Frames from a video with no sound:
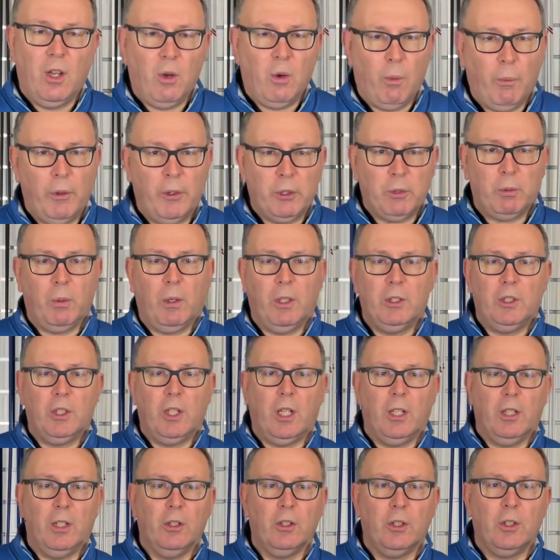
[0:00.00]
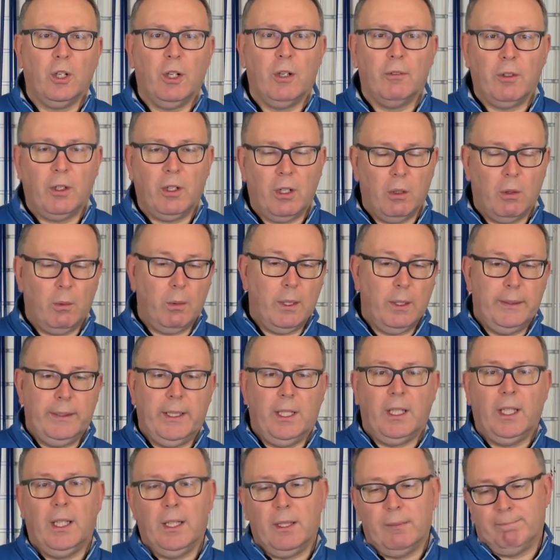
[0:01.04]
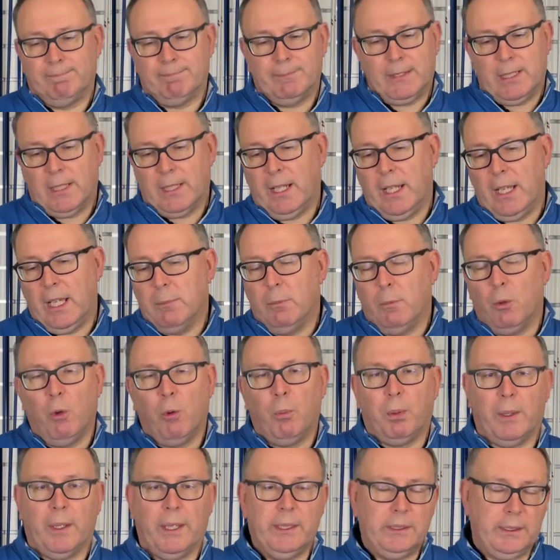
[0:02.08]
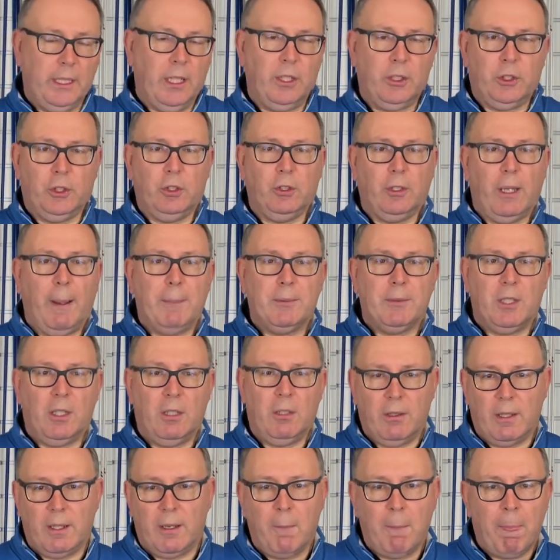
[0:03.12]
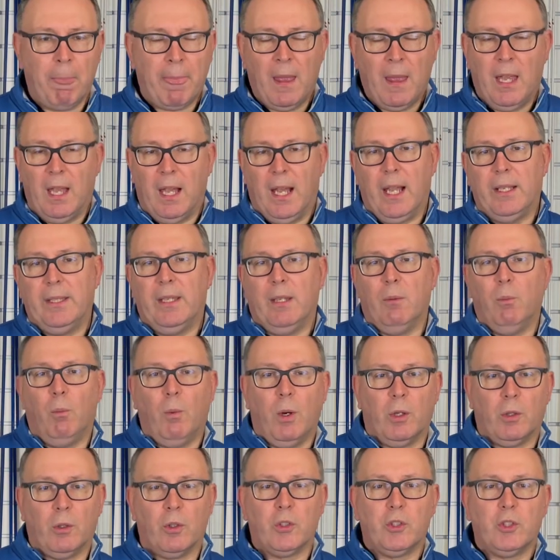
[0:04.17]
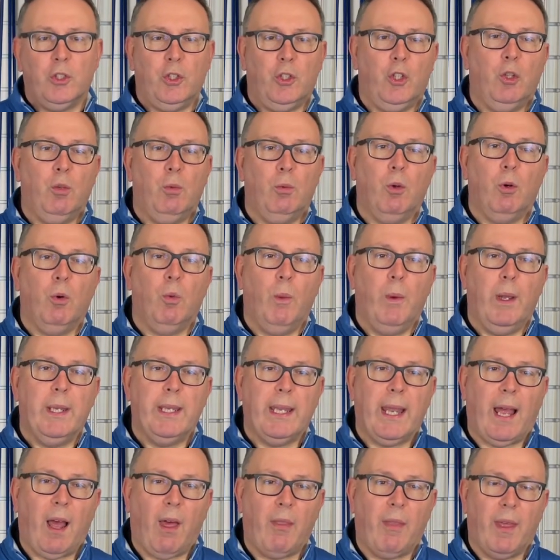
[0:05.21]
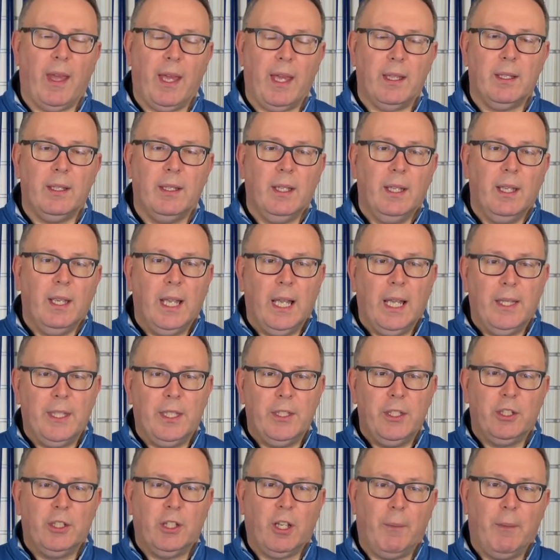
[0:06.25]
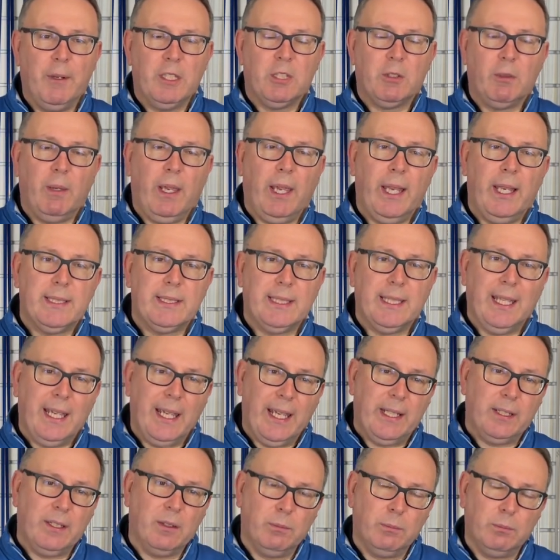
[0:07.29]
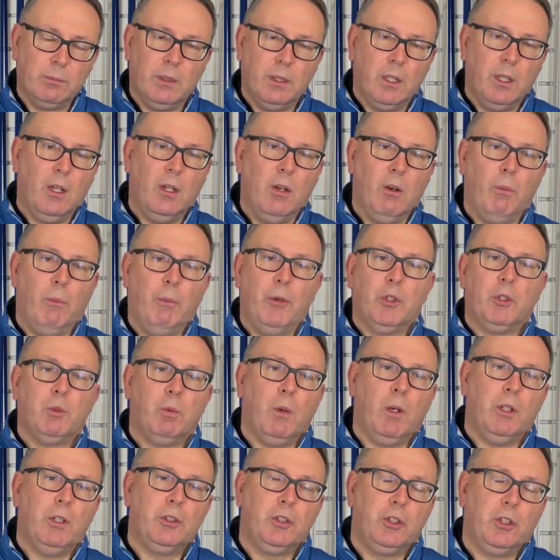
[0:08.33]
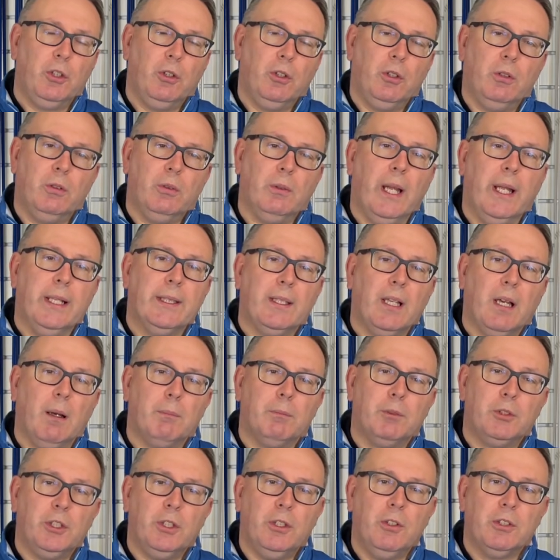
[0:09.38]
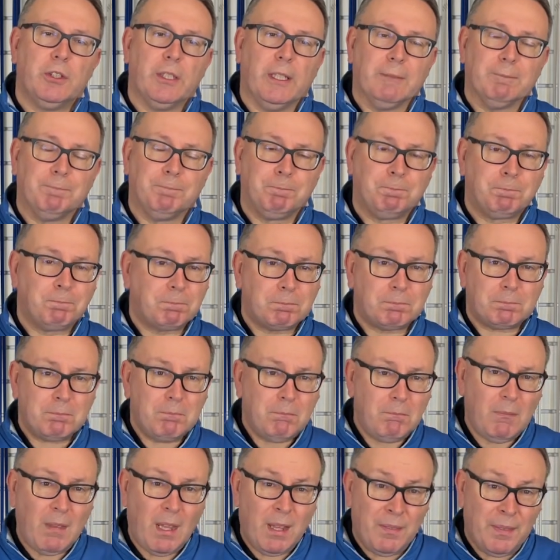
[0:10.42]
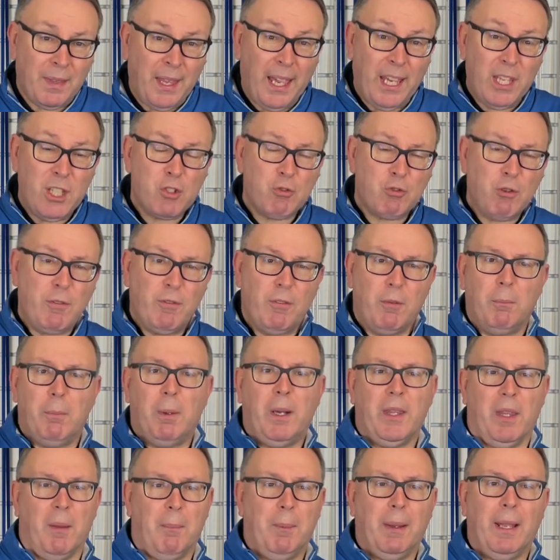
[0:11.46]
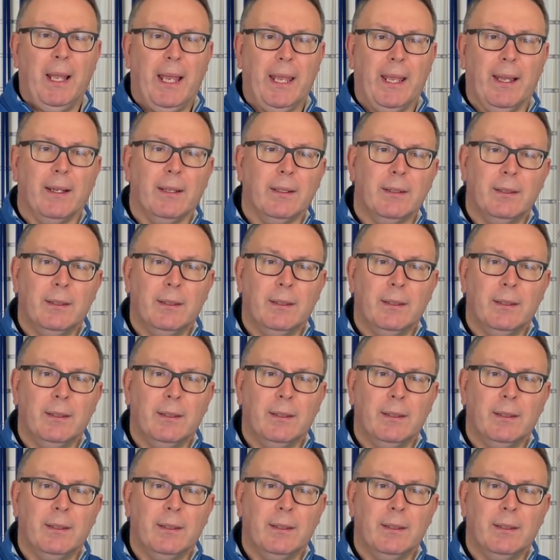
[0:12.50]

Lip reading: Which one do you like the look of? Oh, well, no, can I hit them all, please? Yeah, sure, absolutely. And then 1 or 2 will win out of that. And then you go into a head-to-head and which one do you end up choosing? That is driven by the player.